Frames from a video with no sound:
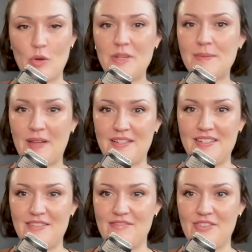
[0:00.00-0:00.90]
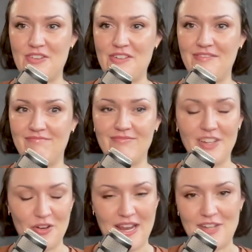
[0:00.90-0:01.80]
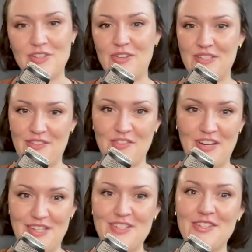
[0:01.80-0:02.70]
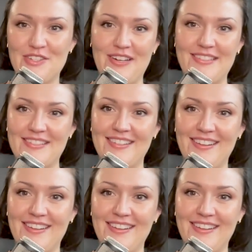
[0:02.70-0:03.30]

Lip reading: perspective on each of those different industries?